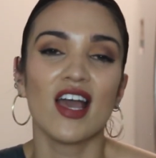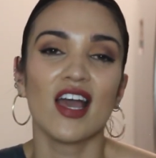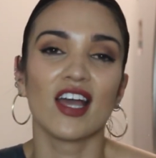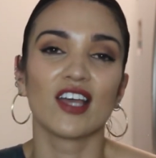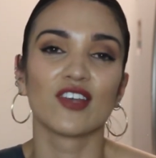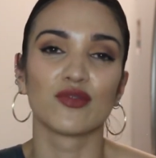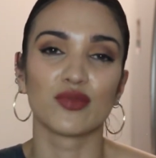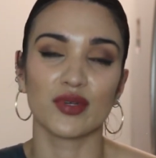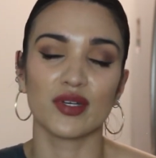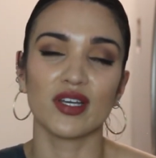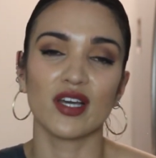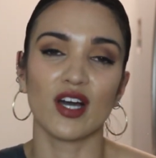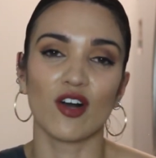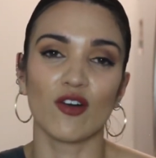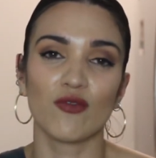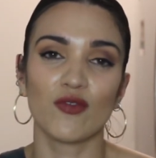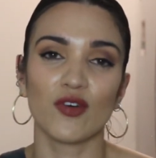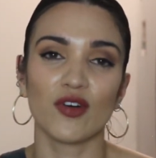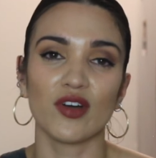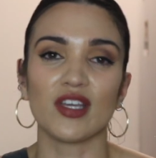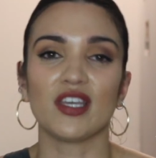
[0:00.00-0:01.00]
is really
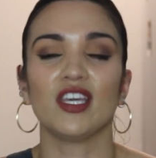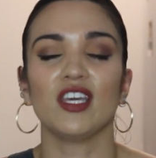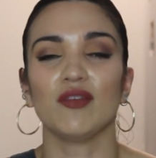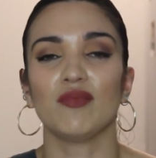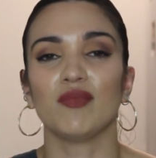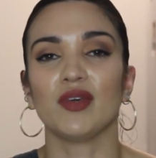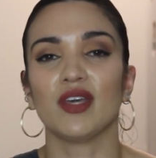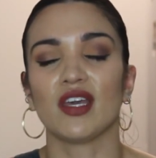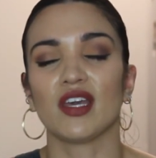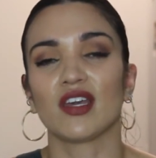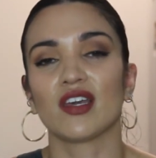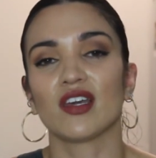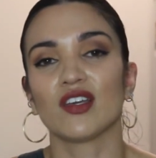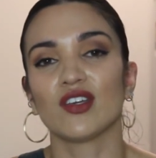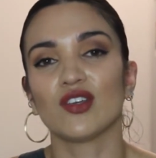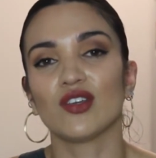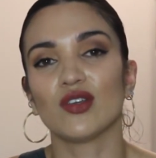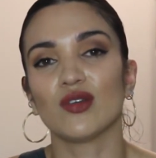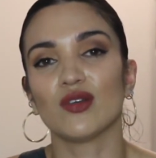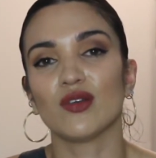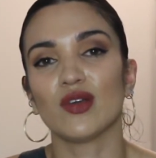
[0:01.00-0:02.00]
helpful in keeping
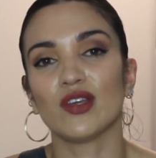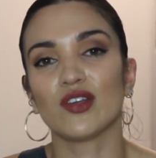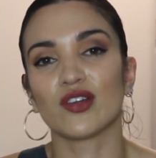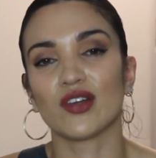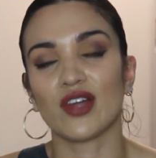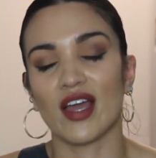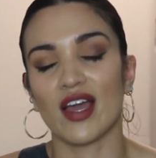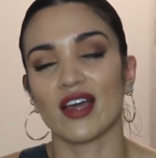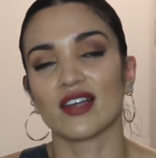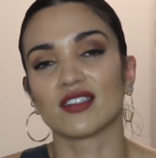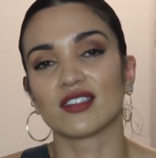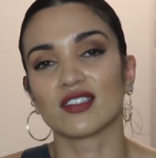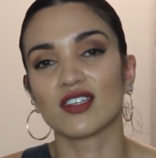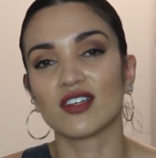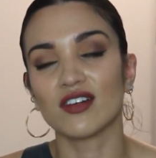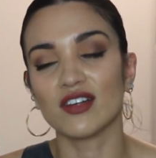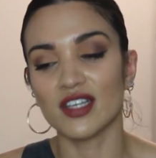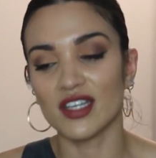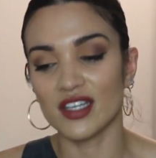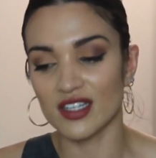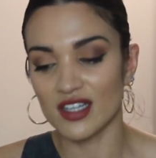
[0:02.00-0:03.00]
your hands
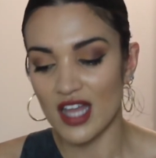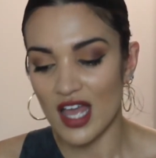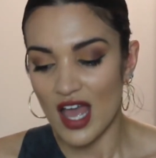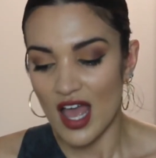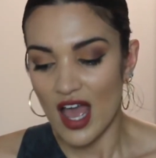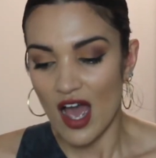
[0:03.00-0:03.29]
clean,